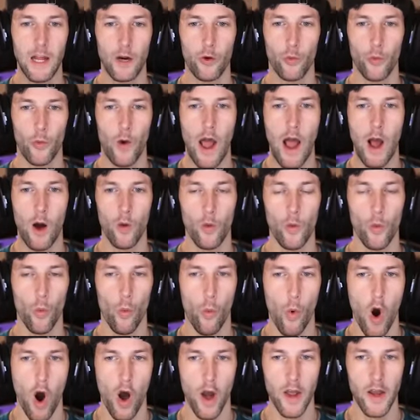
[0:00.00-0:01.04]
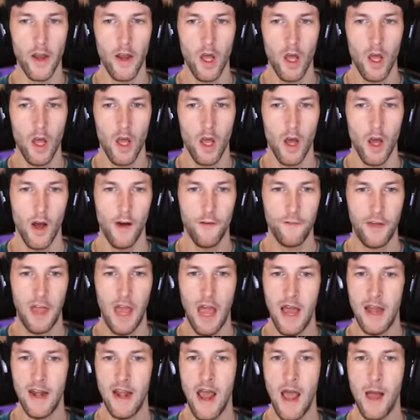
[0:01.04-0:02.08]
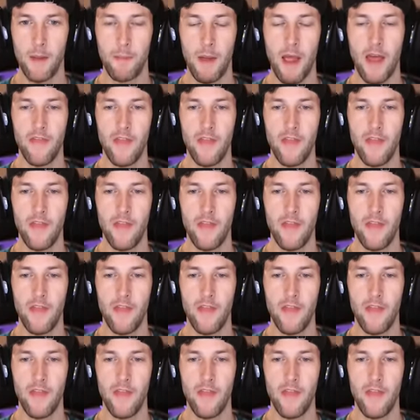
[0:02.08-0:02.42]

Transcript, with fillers: like round one of Catnap,